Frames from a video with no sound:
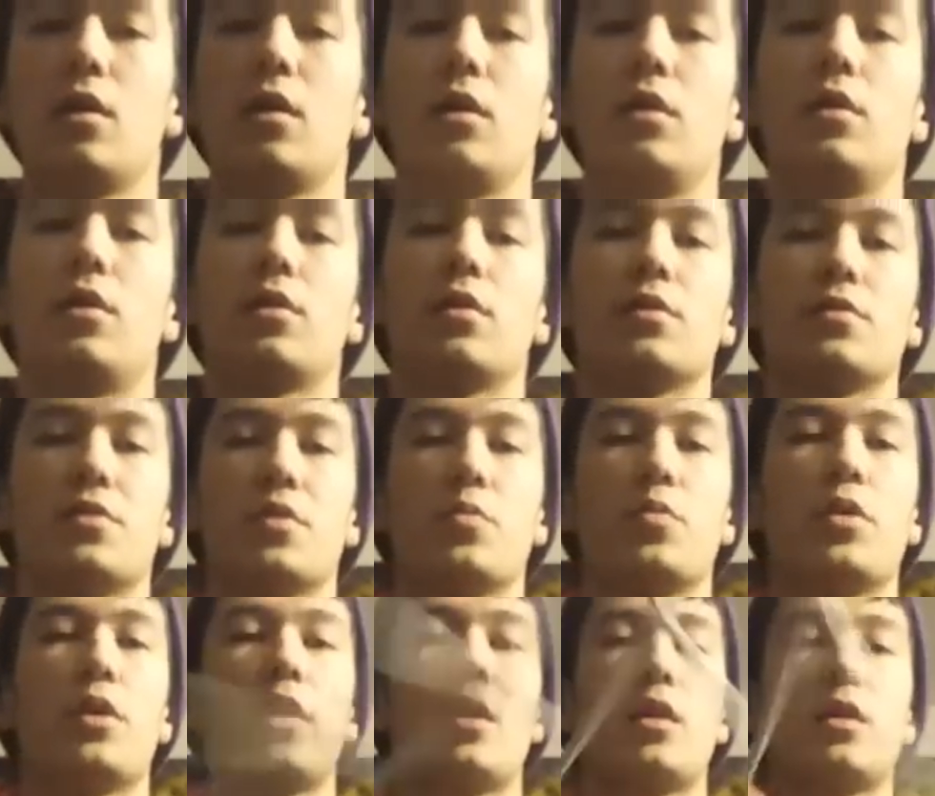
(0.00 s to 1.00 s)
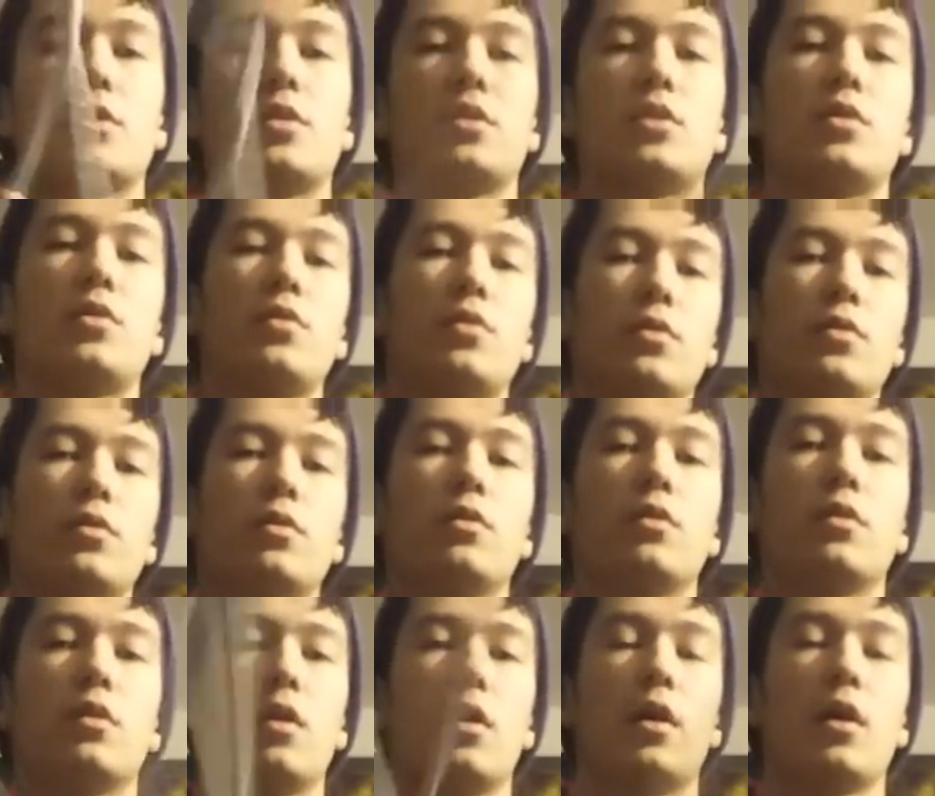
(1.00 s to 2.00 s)
You can also bring it into
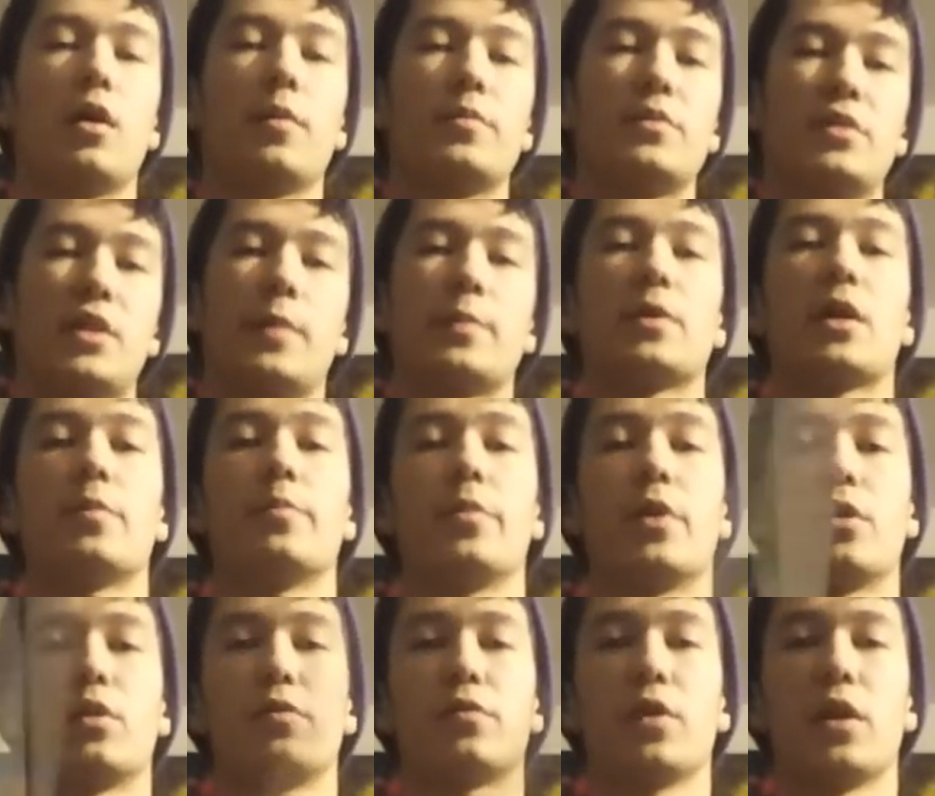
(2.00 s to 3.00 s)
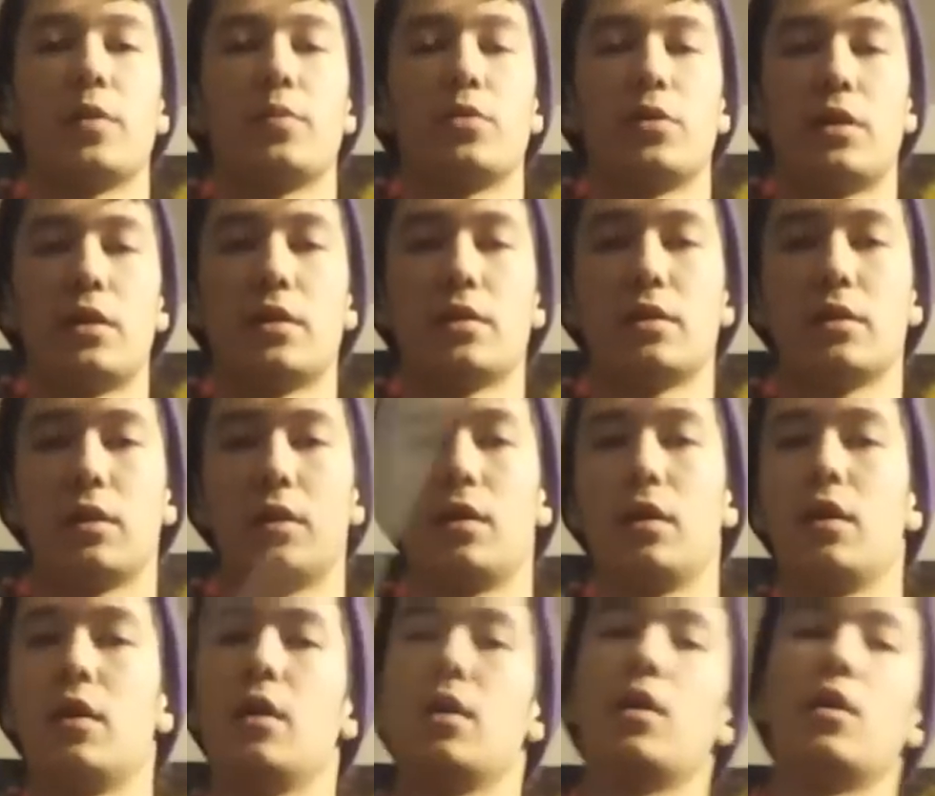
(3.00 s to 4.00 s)
same time butterfly pretty easily,
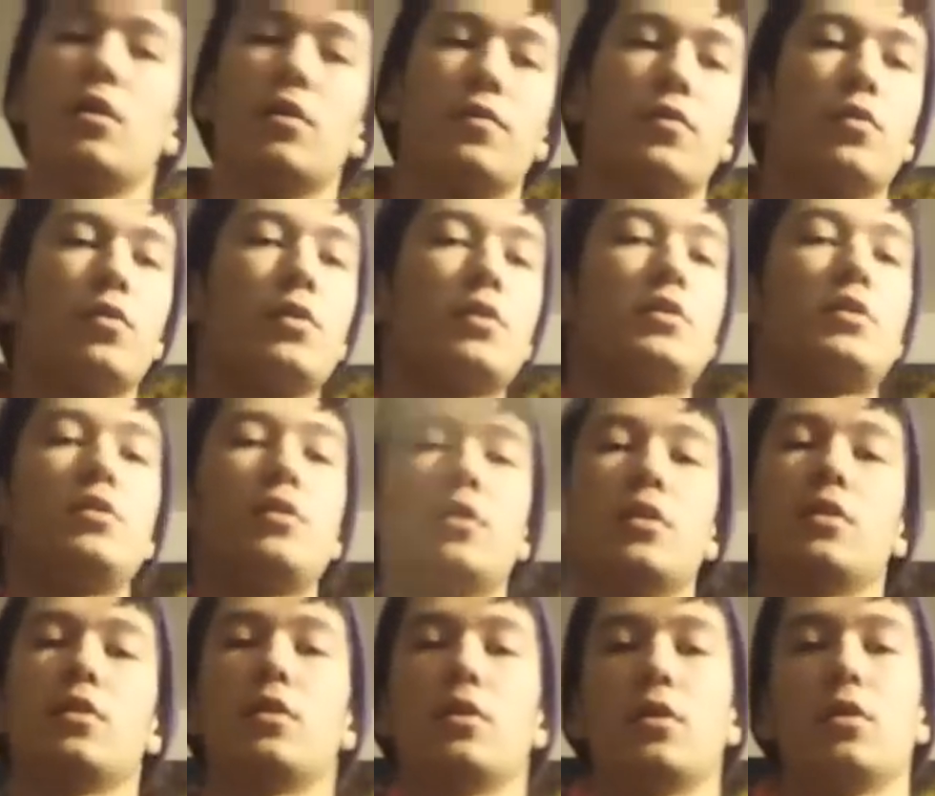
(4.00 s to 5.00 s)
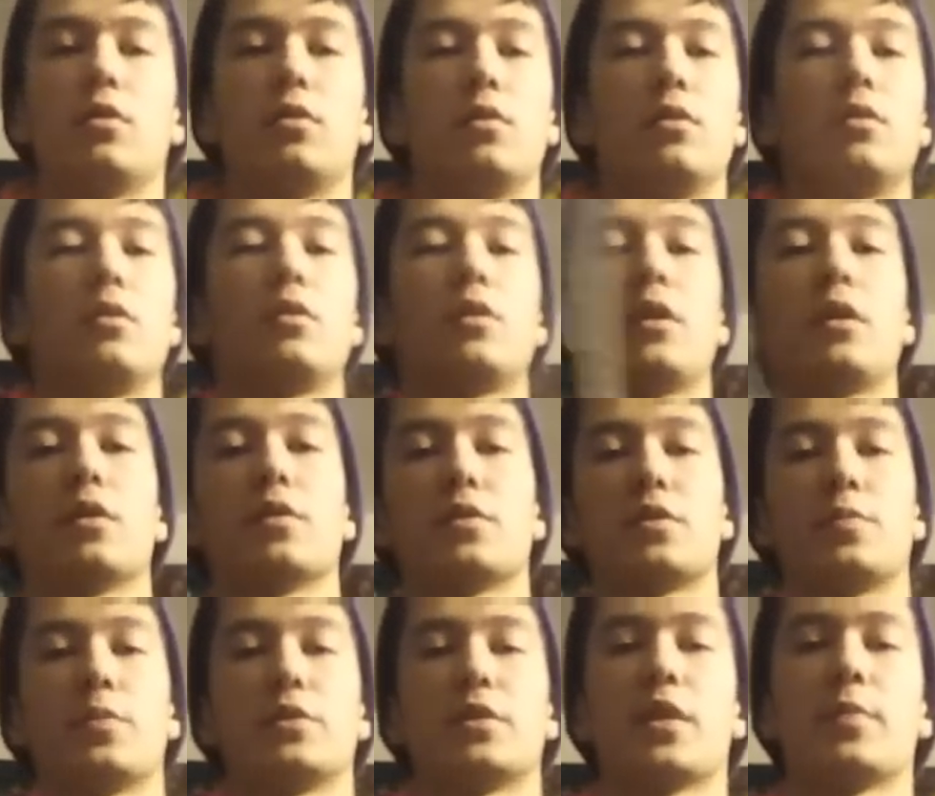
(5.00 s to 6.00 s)
and of course you can do, you know,
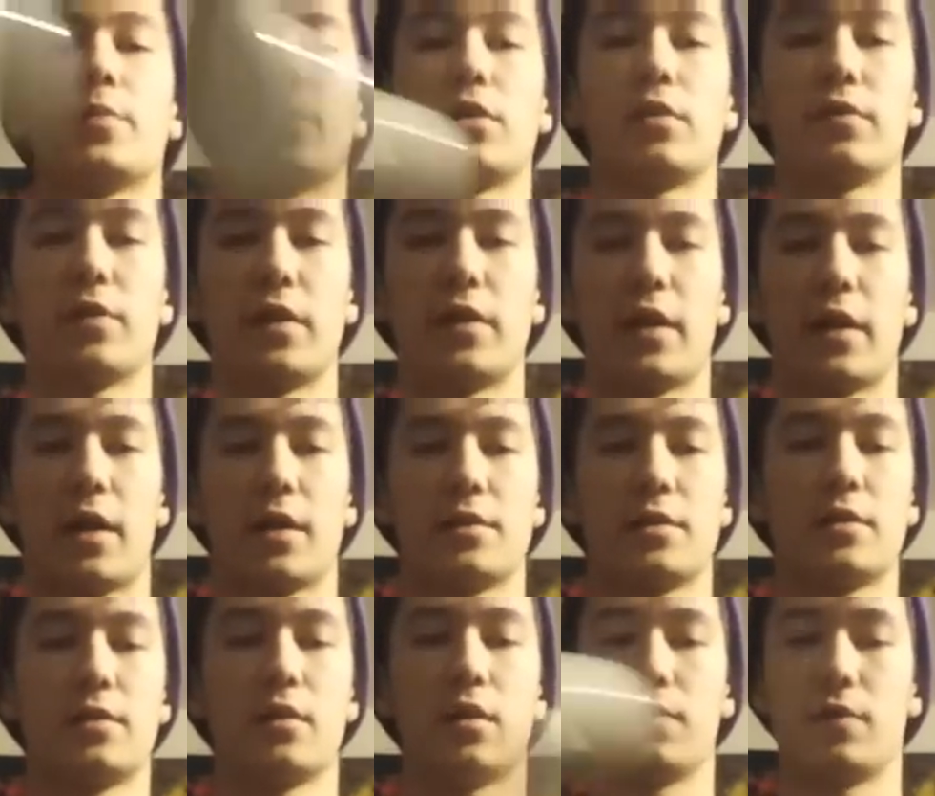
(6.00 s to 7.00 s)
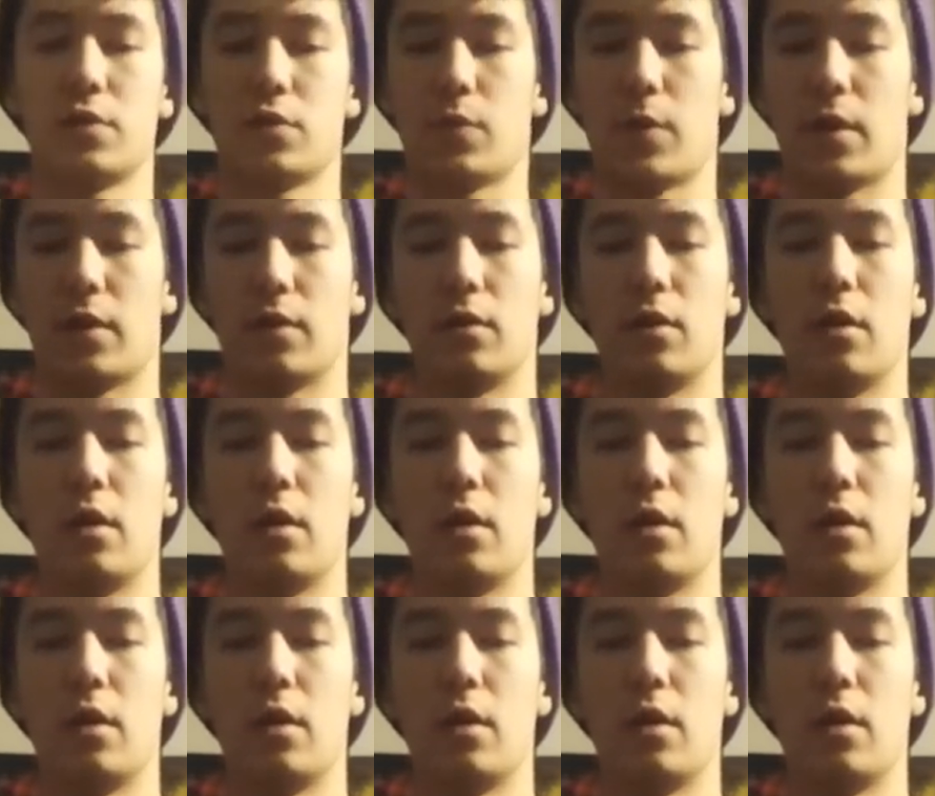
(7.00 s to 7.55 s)
split time butterfly, that kinds of stuff as well.